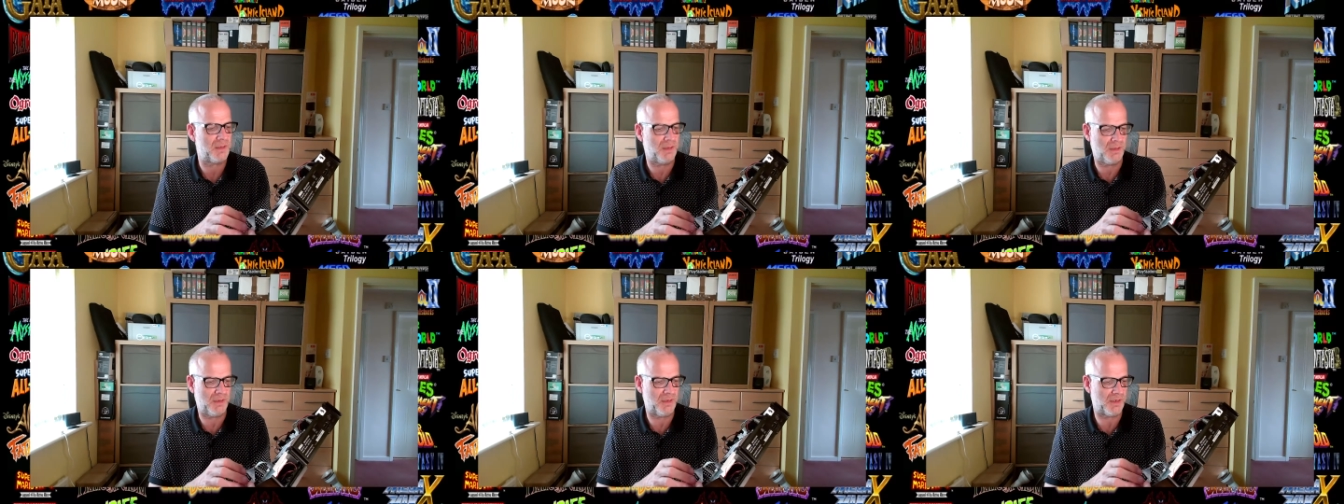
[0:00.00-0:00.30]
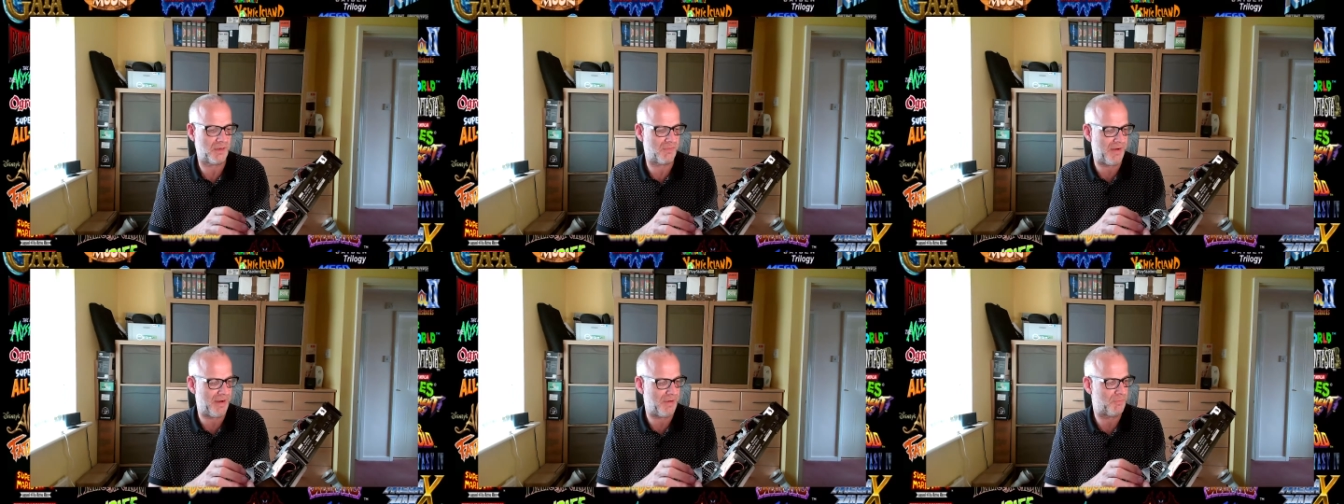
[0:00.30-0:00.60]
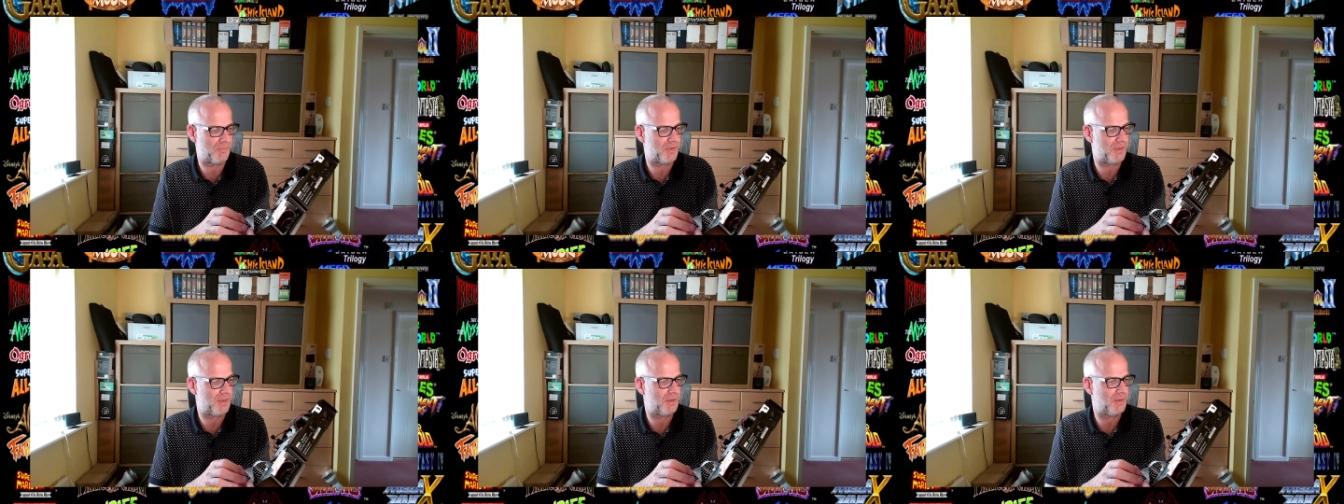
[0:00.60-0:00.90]

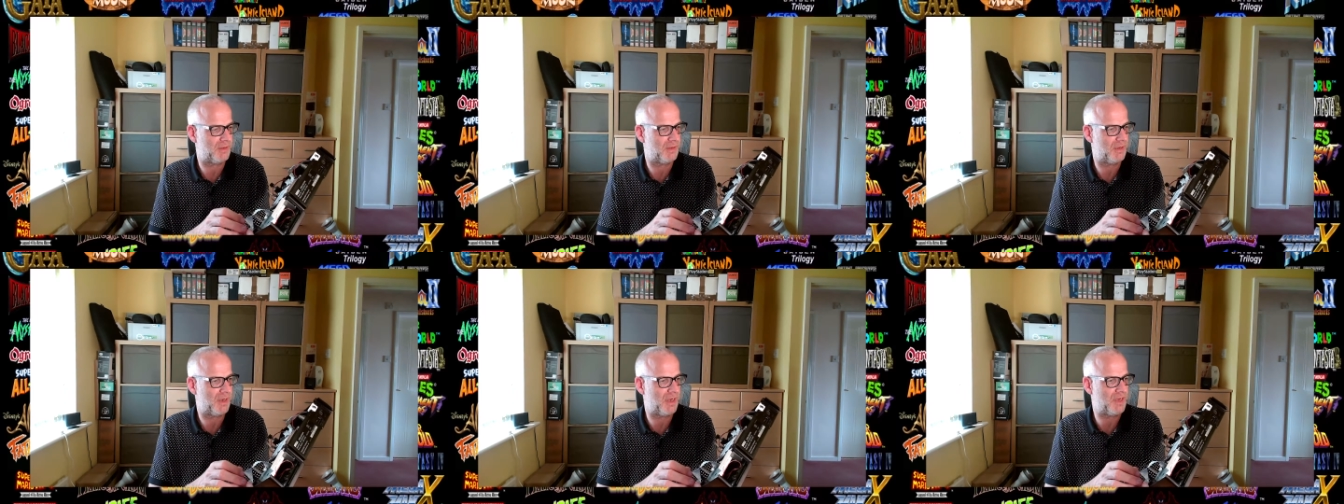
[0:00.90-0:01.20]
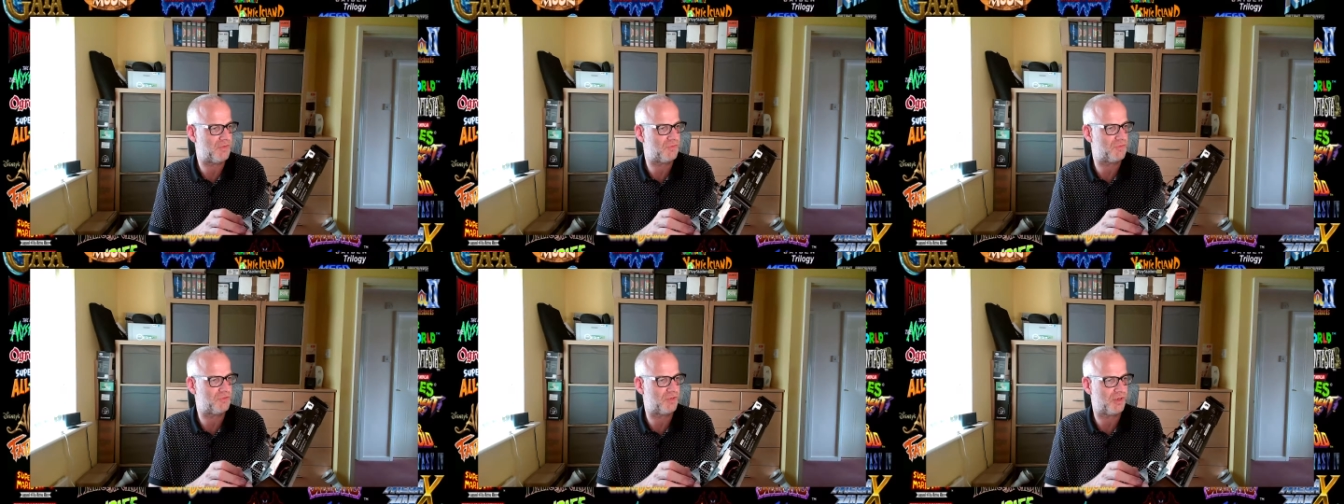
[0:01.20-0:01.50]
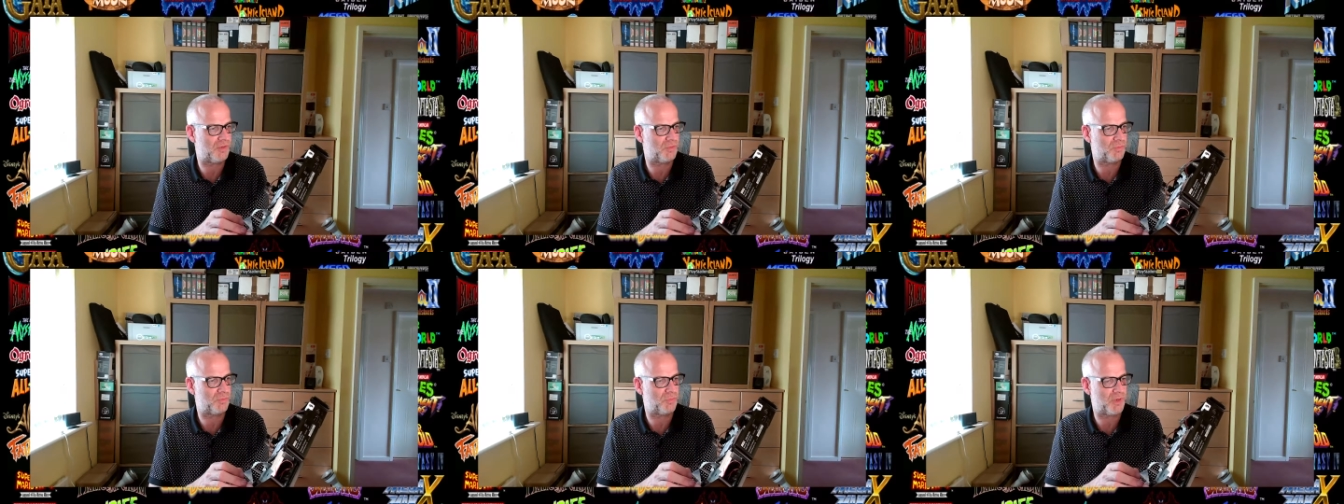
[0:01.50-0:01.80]
grounding heat
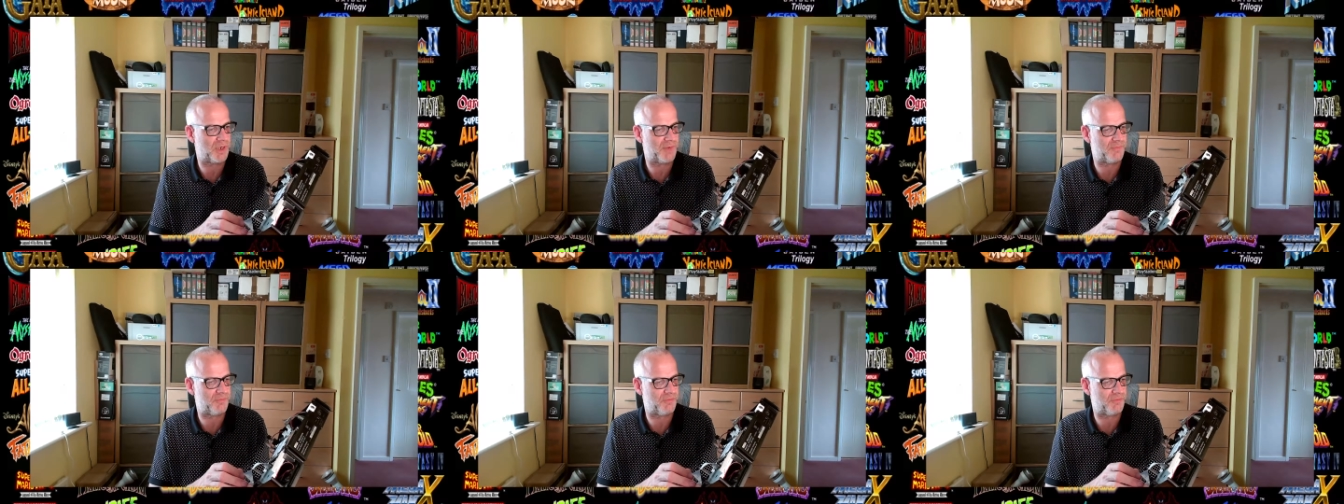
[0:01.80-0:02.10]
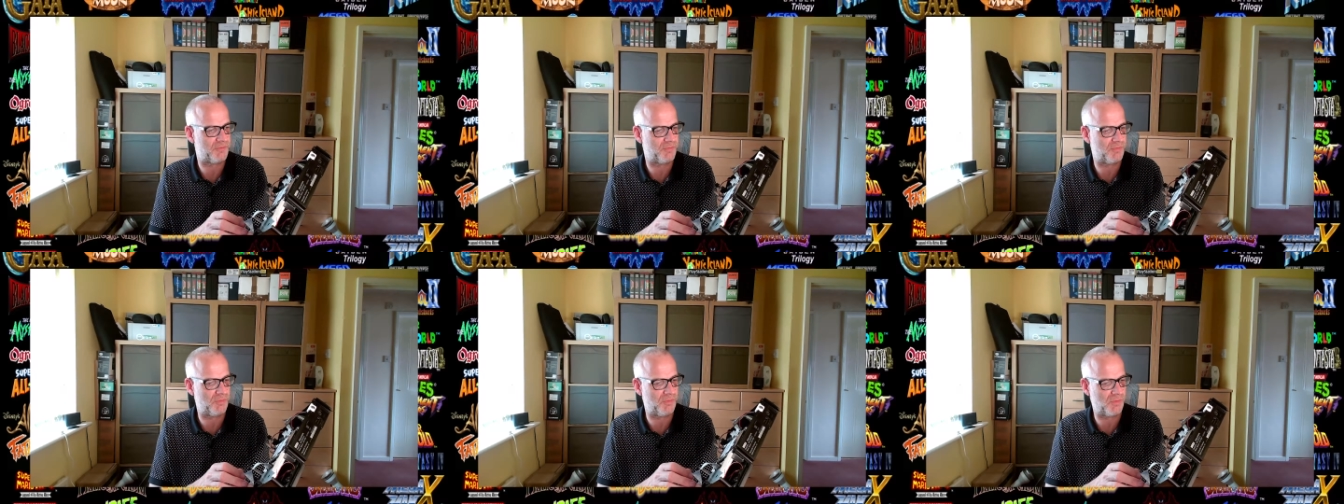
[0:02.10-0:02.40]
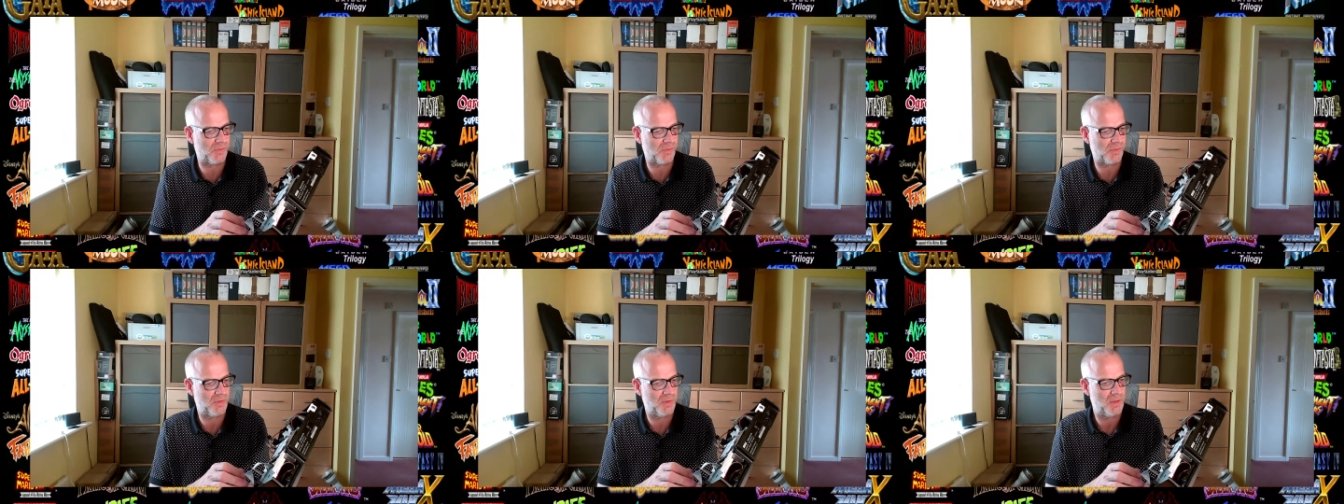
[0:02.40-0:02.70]
shield, whatever it's for.